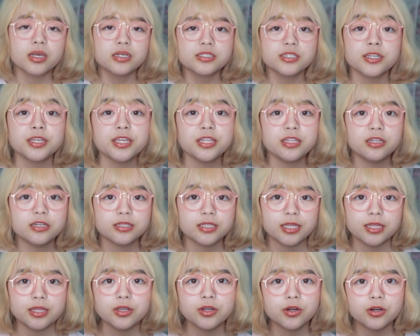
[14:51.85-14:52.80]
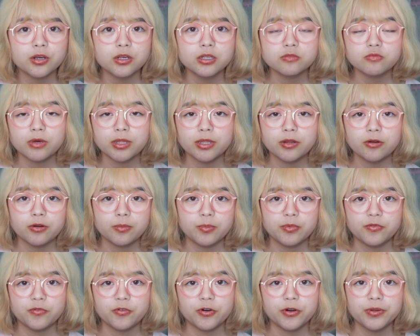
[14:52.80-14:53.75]
So he looked at the girls while they were
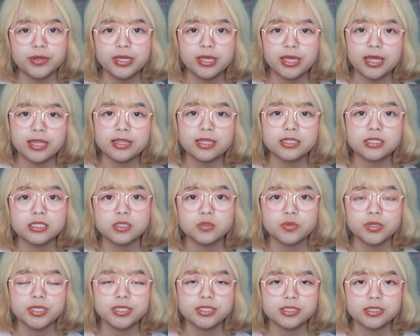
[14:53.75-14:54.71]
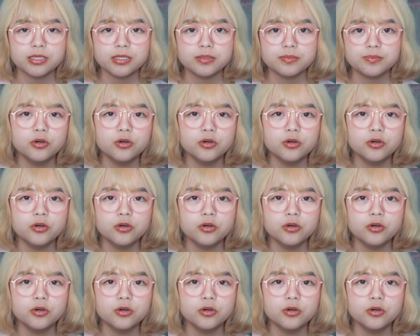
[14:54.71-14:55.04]
performing, and this is what he said.